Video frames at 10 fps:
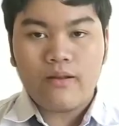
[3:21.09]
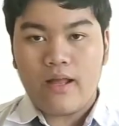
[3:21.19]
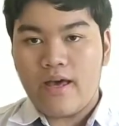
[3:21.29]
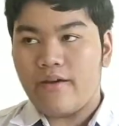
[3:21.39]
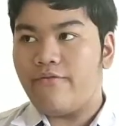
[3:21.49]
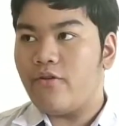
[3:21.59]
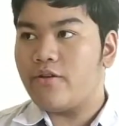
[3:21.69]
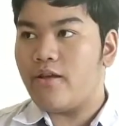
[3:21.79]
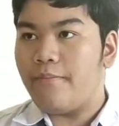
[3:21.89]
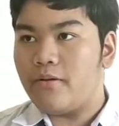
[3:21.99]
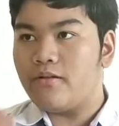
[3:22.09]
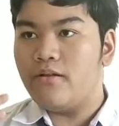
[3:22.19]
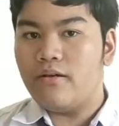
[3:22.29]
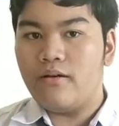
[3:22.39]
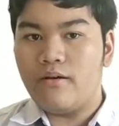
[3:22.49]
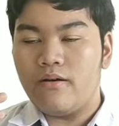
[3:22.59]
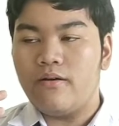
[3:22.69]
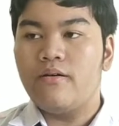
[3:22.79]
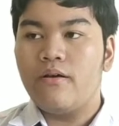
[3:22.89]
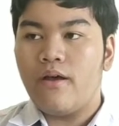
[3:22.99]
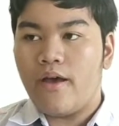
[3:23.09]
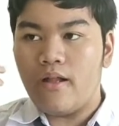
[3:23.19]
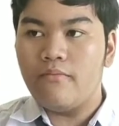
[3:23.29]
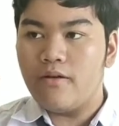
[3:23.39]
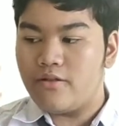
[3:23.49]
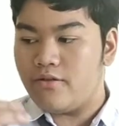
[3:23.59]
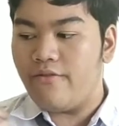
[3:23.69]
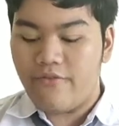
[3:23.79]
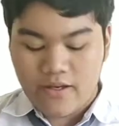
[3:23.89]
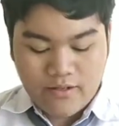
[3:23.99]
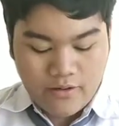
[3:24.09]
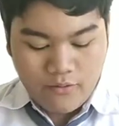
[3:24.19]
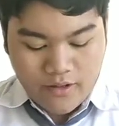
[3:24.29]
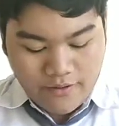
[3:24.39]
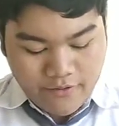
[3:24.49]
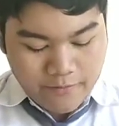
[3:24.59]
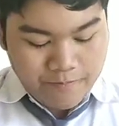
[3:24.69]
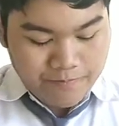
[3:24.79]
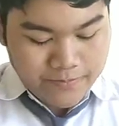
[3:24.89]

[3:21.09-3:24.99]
like for example the helmets, the vest, and whatever,